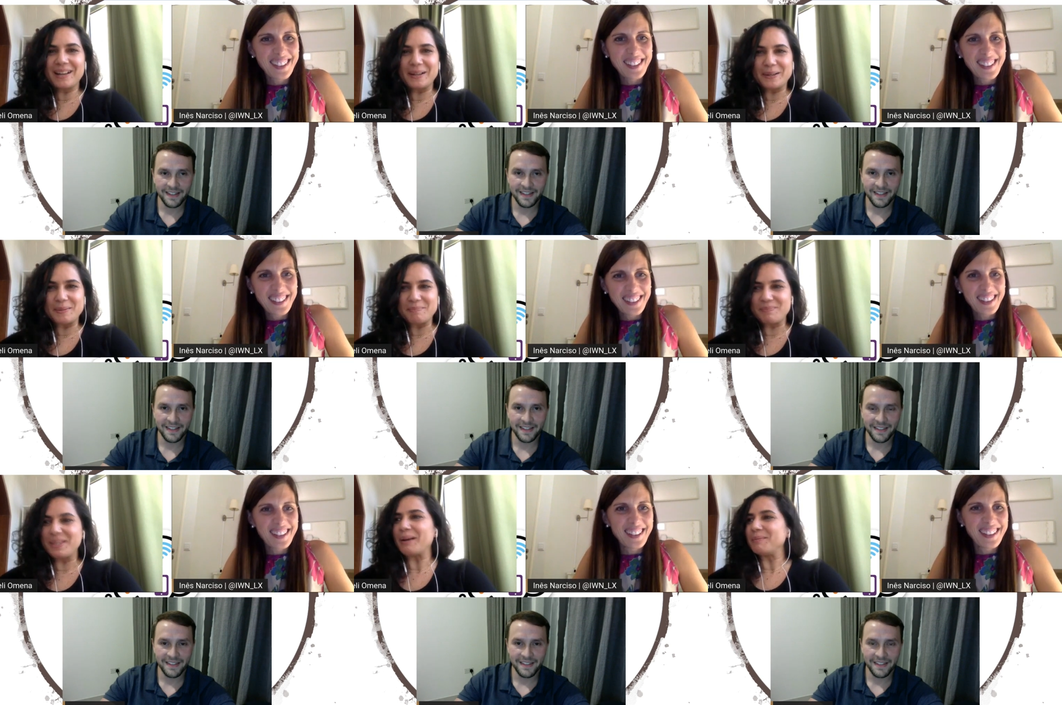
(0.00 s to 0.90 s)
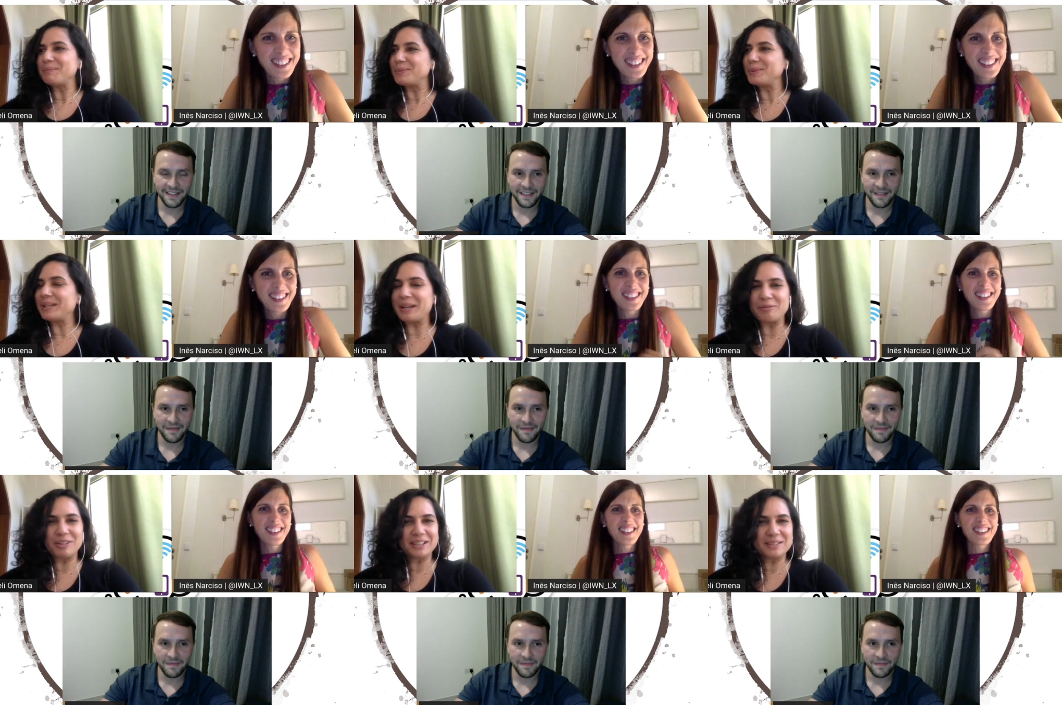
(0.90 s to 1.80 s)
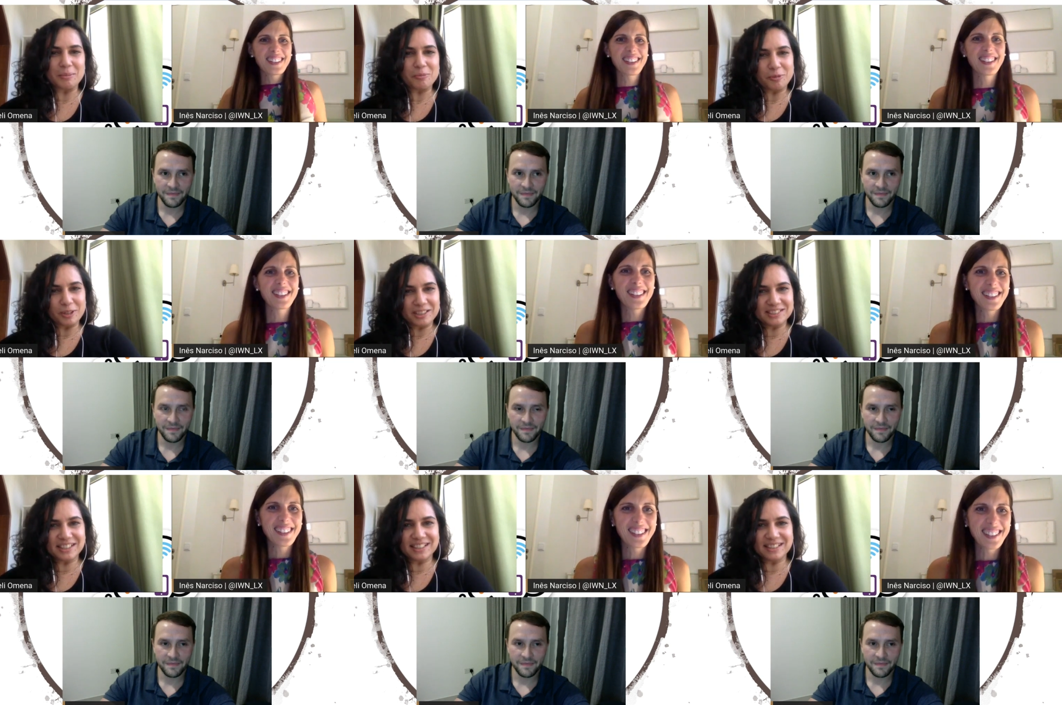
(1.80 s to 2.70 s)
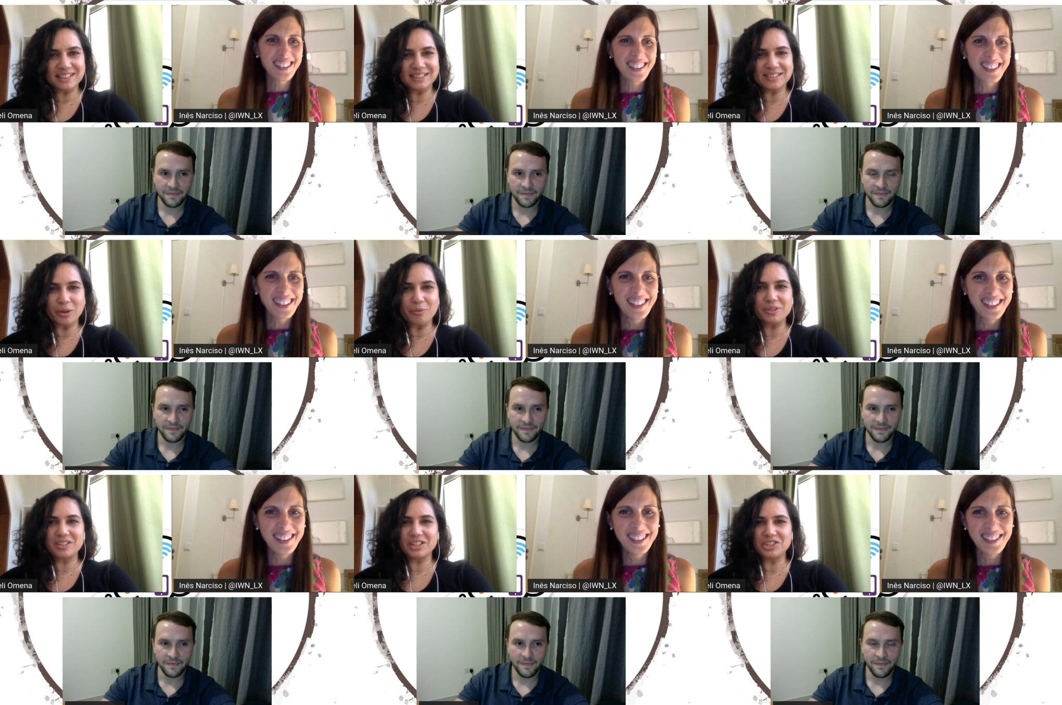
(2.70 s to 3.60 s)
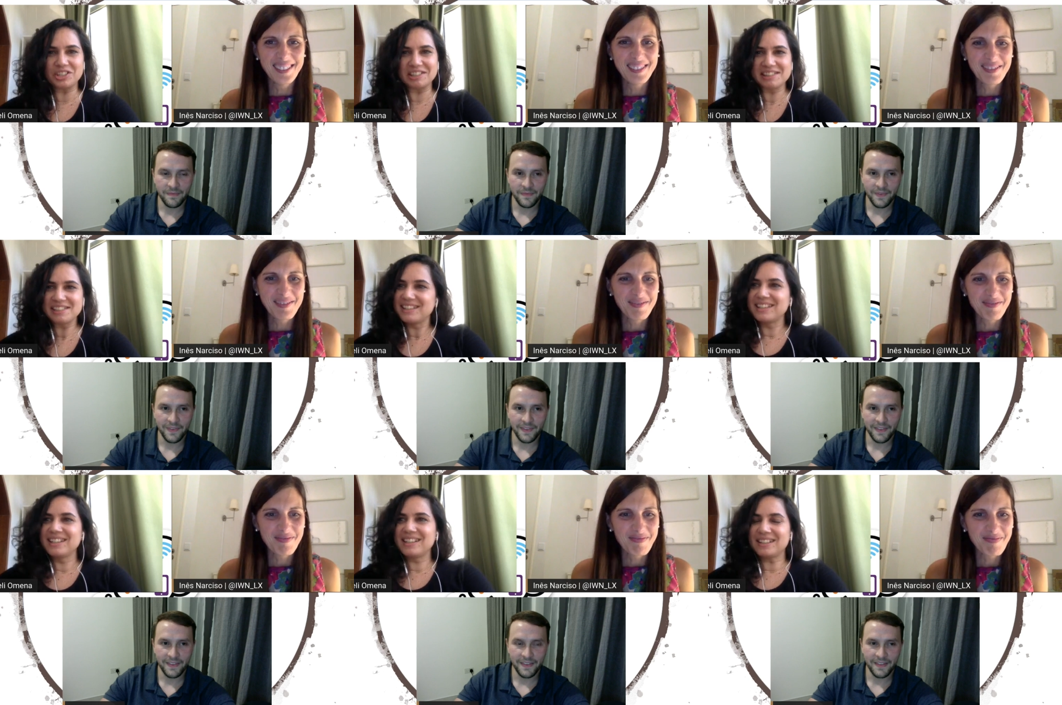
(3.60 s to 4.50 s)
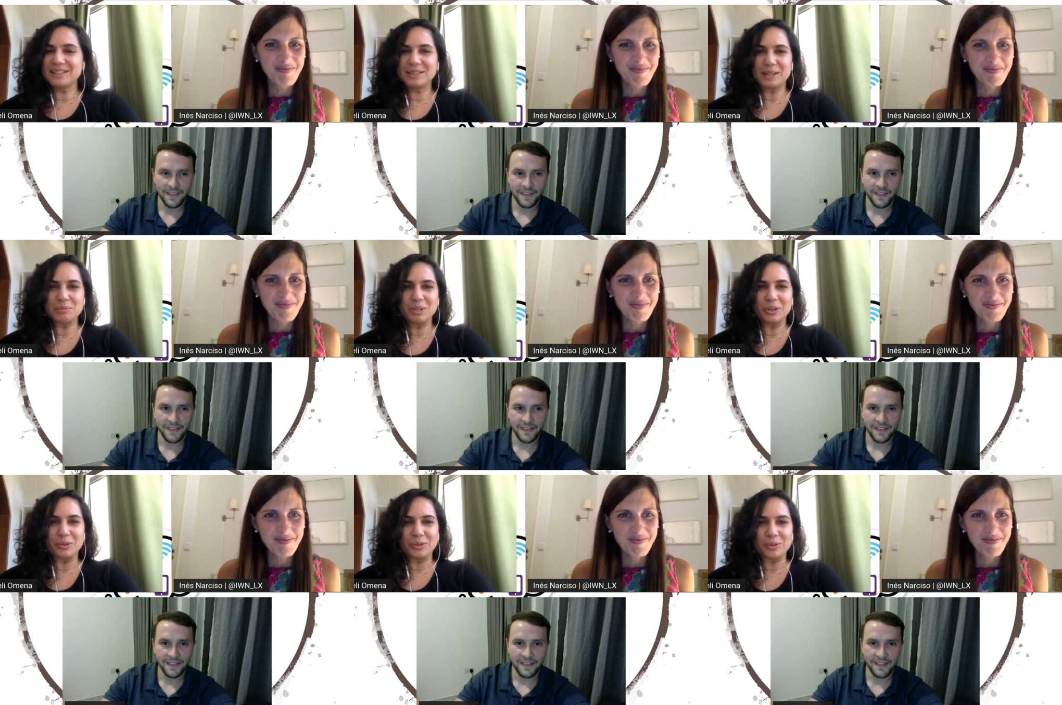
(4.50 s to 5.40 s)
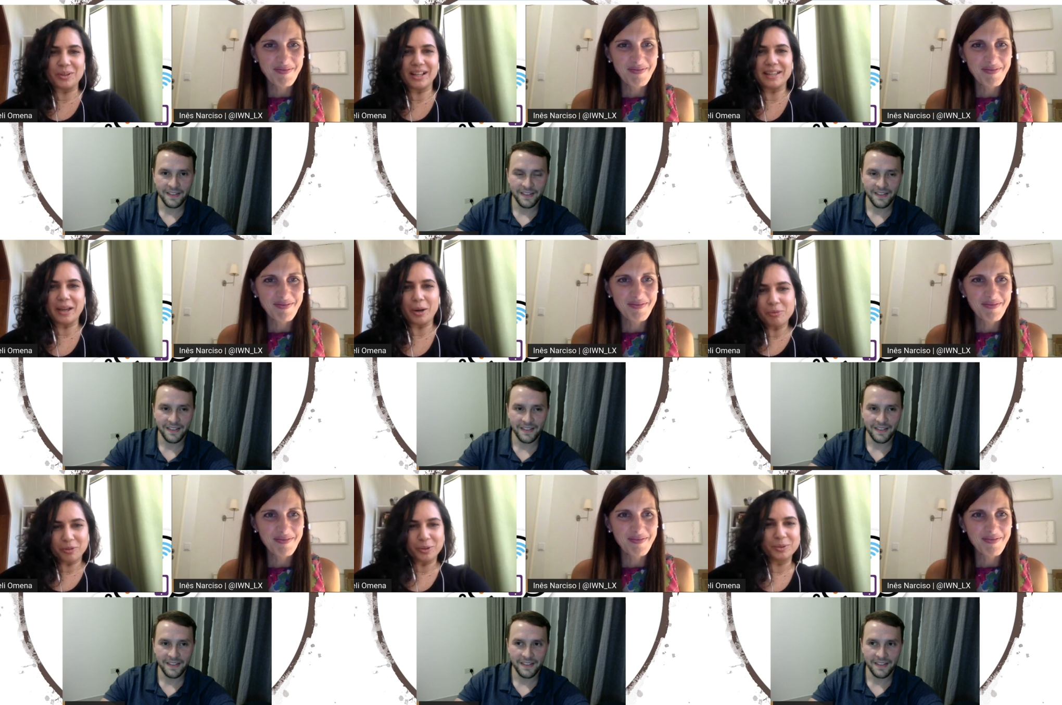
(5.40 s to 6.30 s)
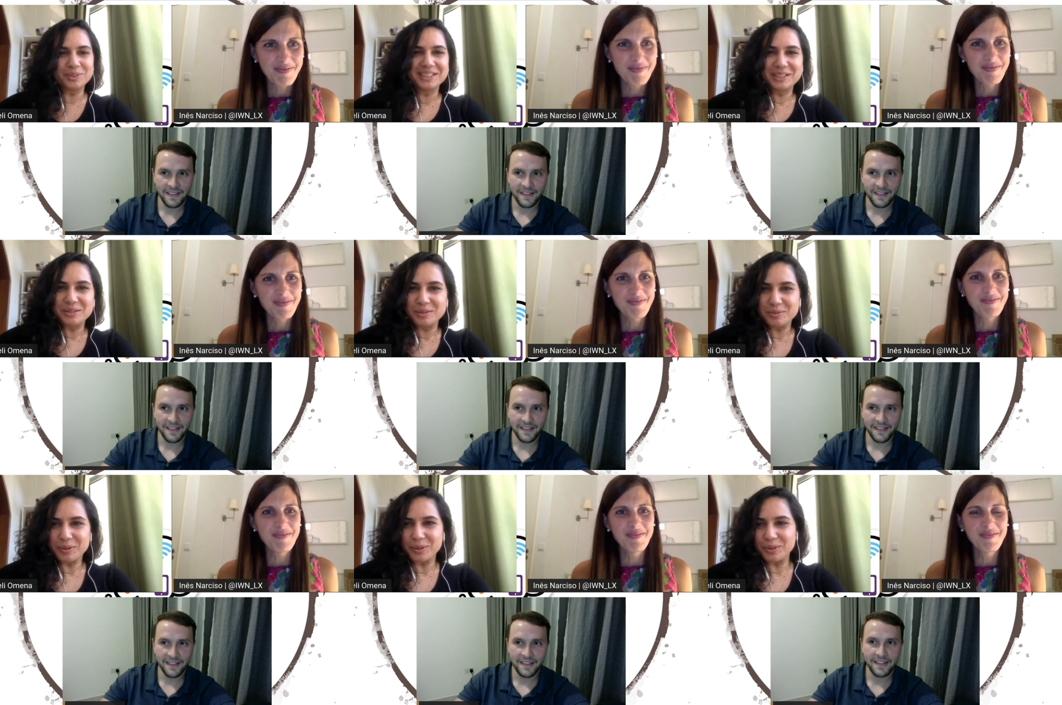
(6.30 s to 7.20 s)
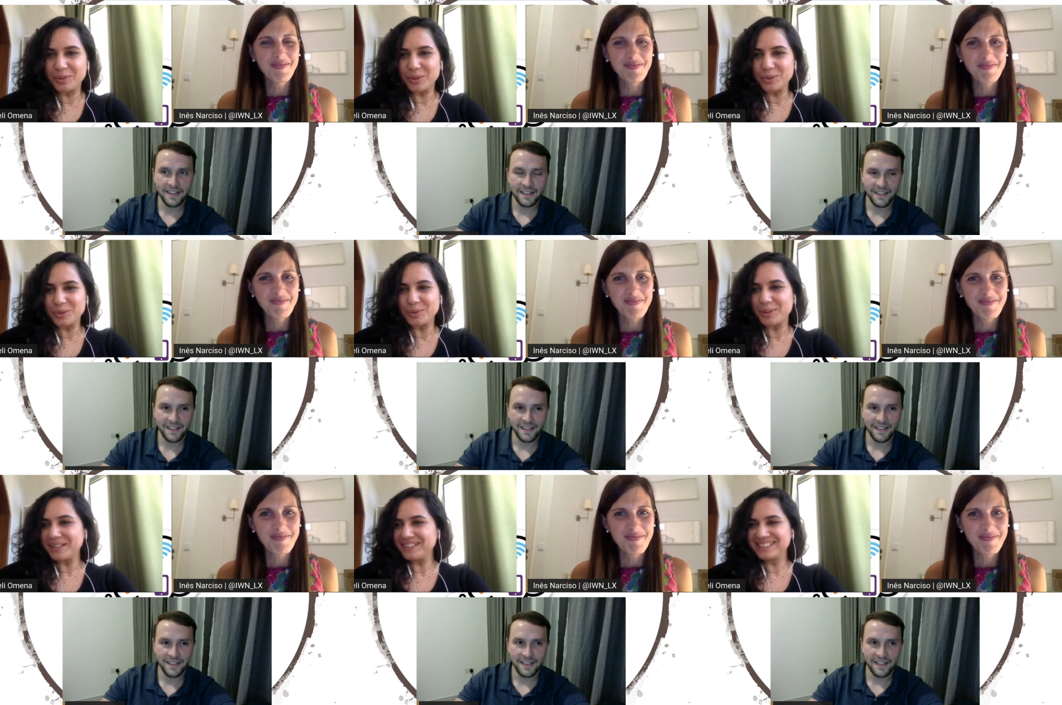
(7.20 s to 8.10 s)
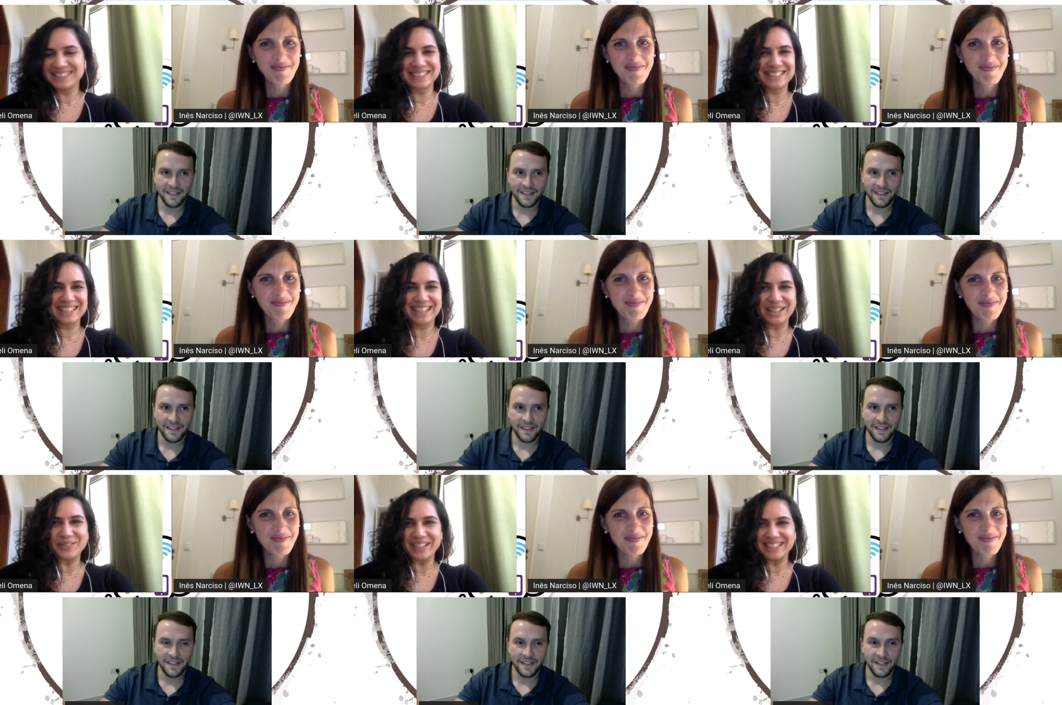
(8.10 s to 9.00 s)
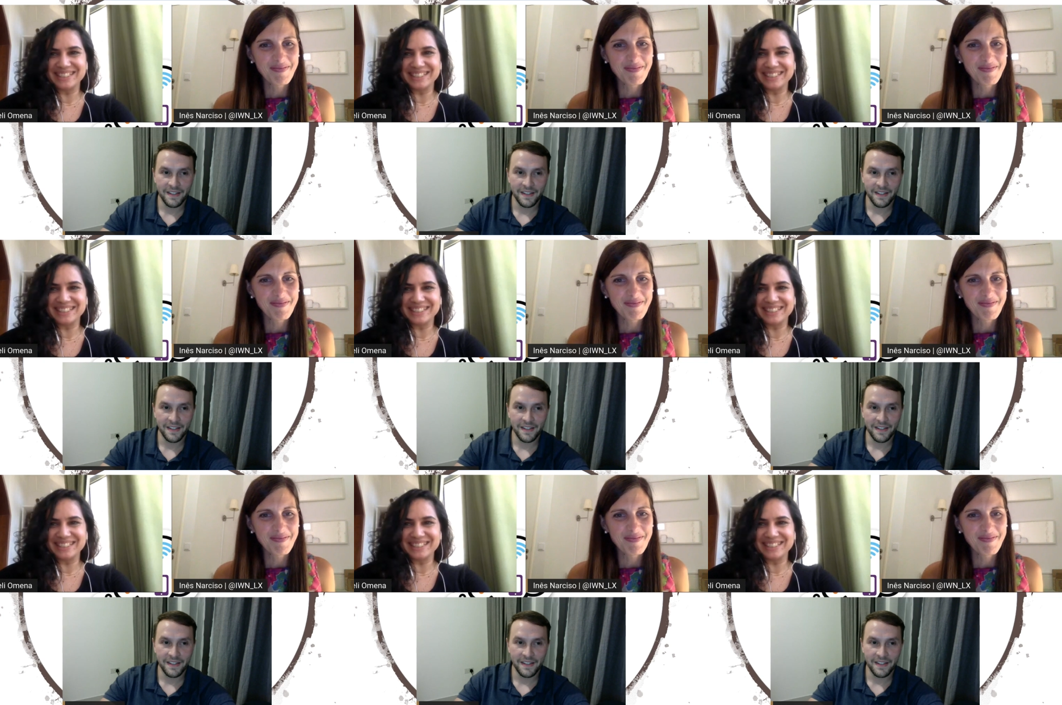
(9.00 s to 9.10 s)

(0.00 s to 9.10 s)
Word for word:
Speaker 1: um, yeah, we have like some fun and this conversation uh, can be also like helpful for those who are hearing.